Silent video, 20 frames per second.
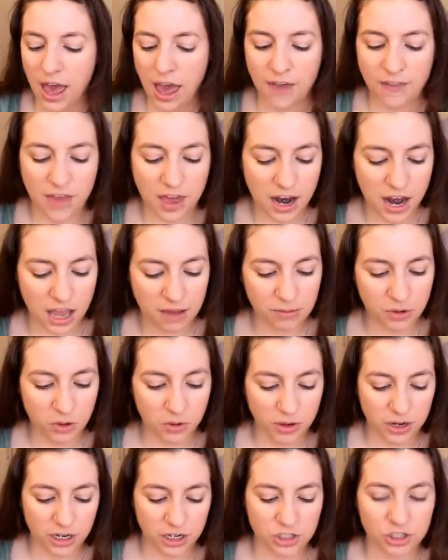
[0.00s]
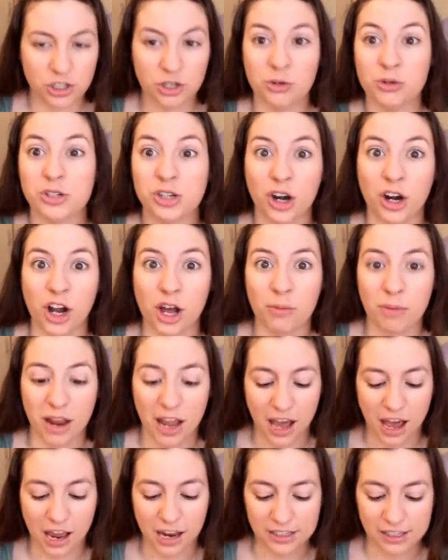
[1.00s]
And then I'm going to start on
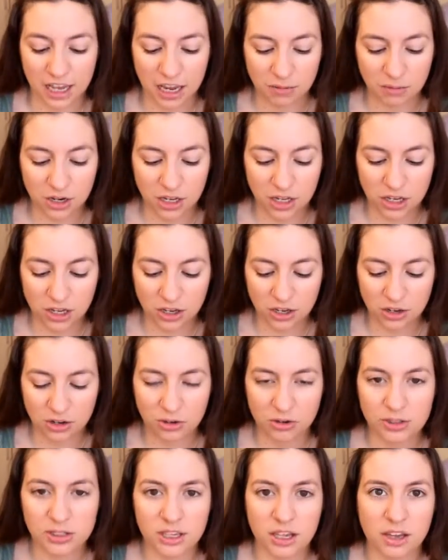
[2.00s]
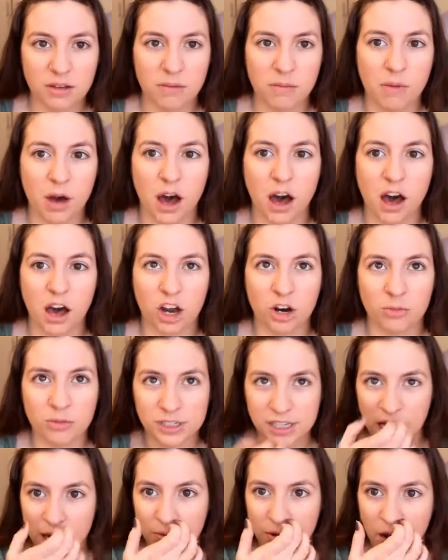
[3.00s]
my eyes. I'm going to use
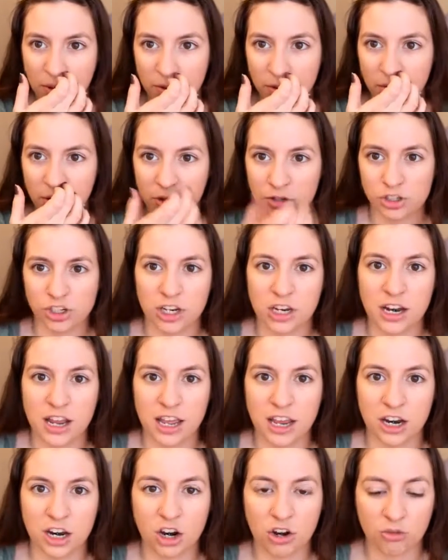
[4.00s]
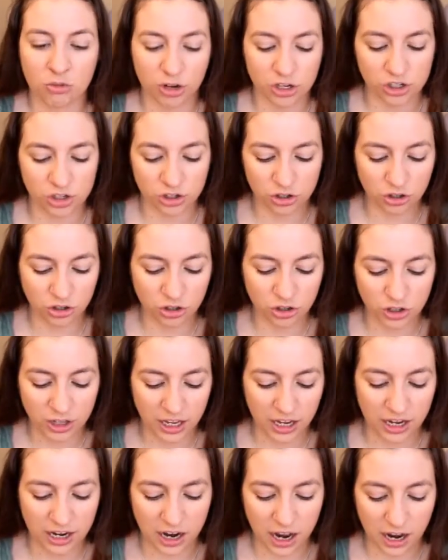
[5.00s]
Urban Decay Primer Potion in Original,
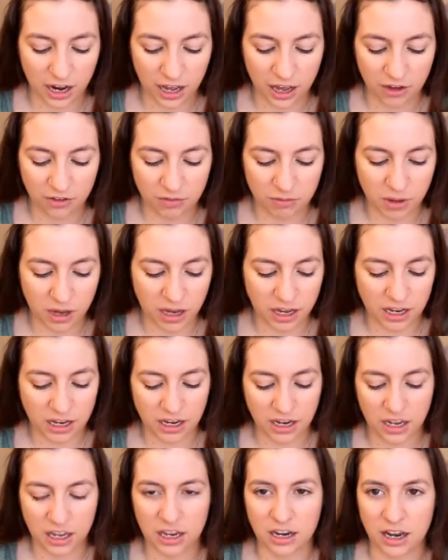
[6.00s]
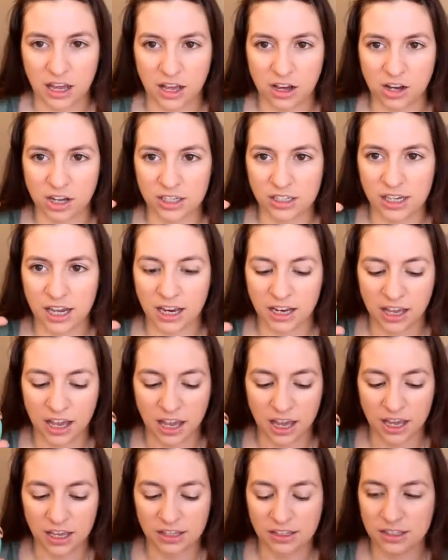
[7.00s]
and I have mine in a contact
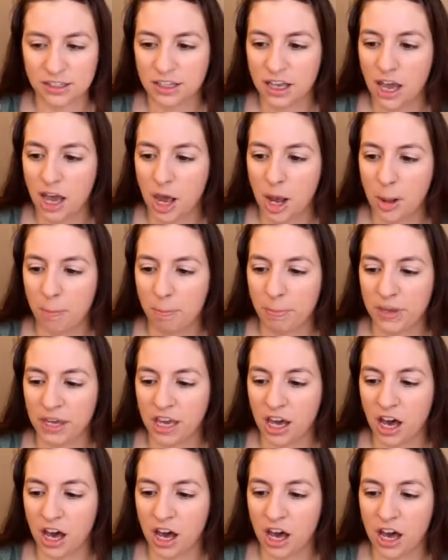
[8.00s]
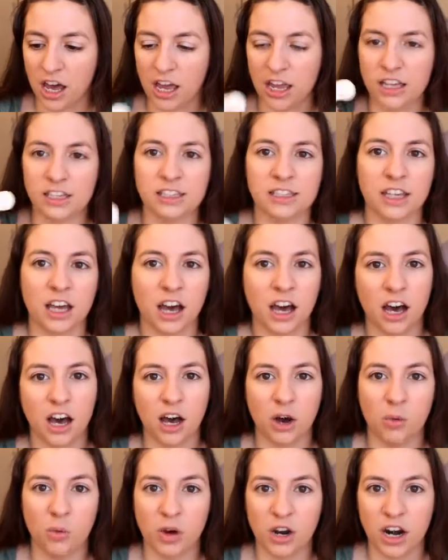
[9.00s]
case because
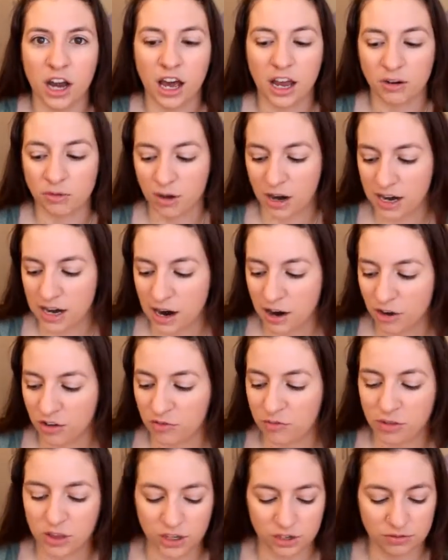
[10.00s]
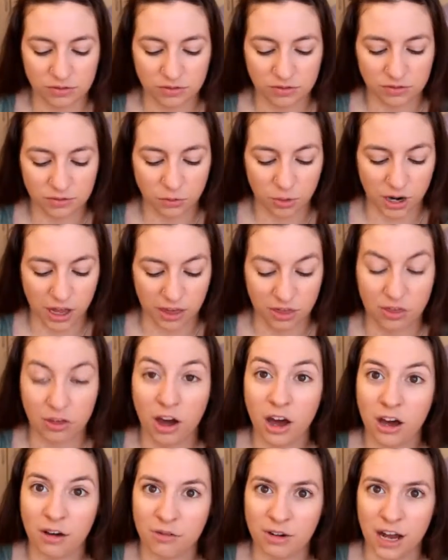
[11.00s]
when I ran out of when I
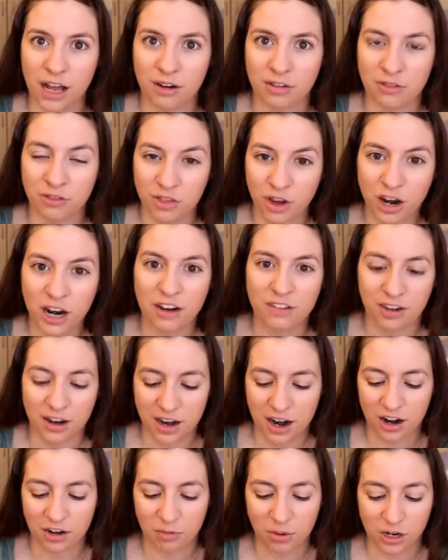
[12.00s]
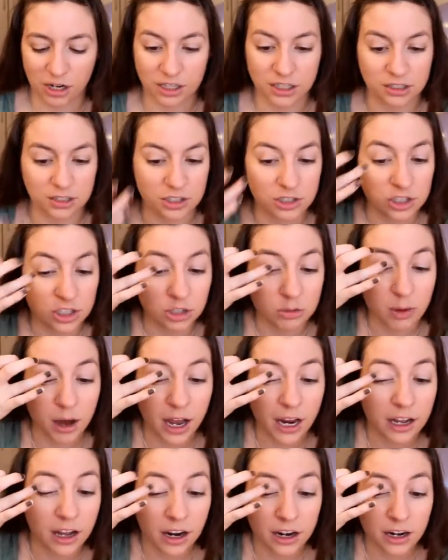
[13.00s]
thought I ran out of product in the tube,
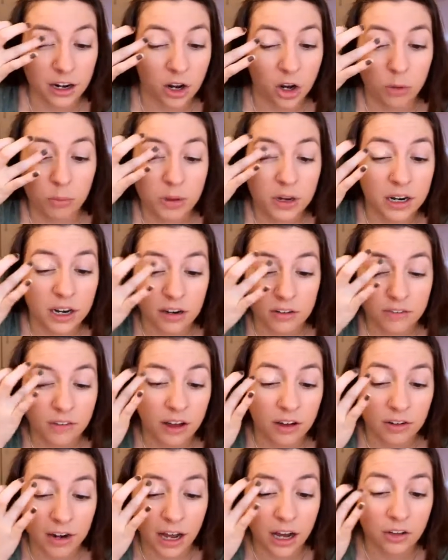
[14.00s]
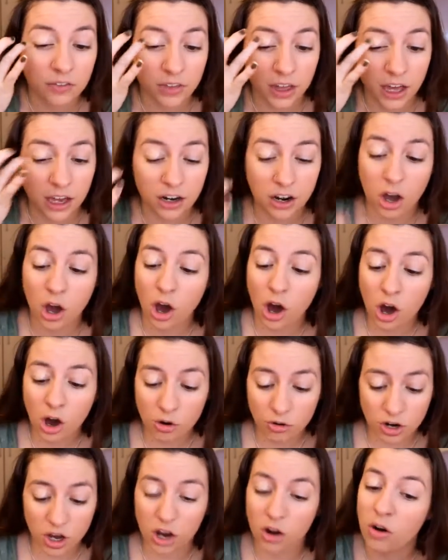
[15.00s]
I cut it open and found out that,
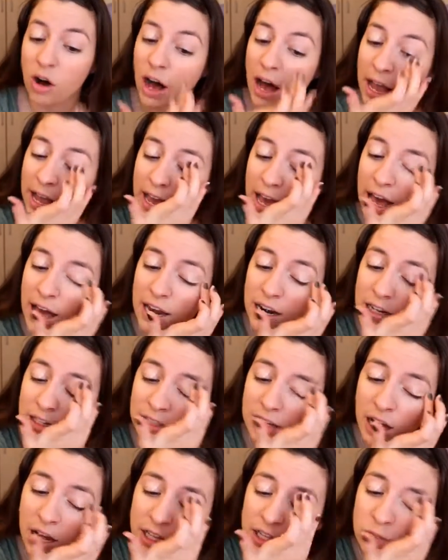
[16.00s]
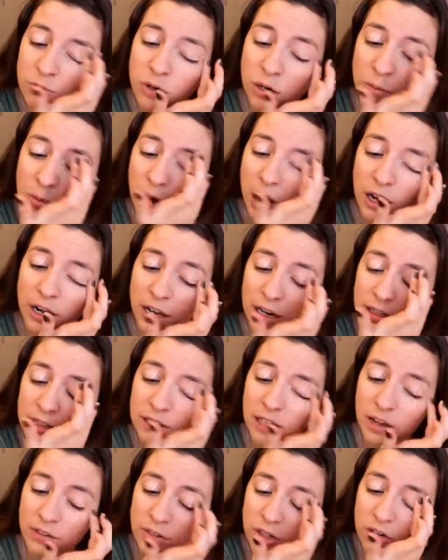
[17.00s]
oh no, I had tons more
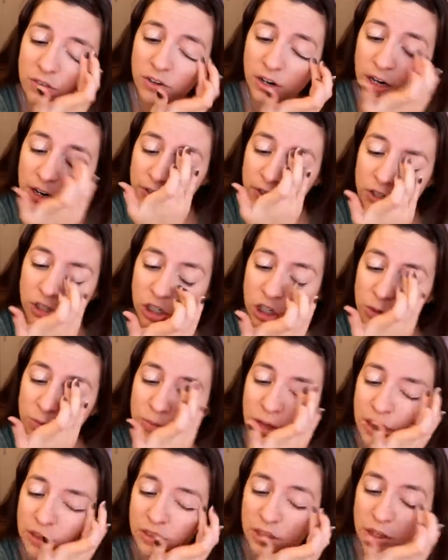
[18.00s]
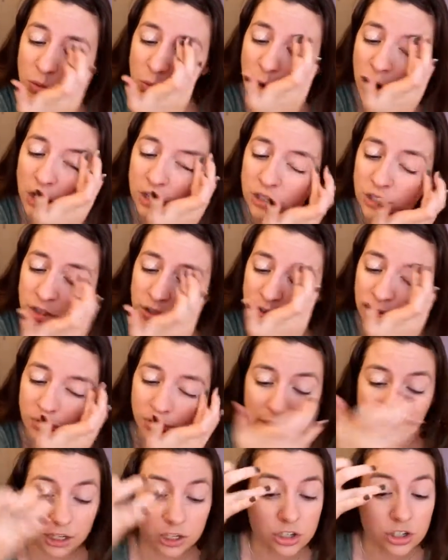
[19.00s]
product left over in the tube that the wand couldn't
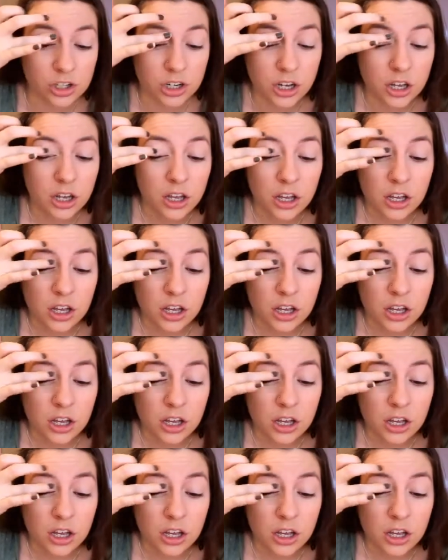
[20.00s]
reach.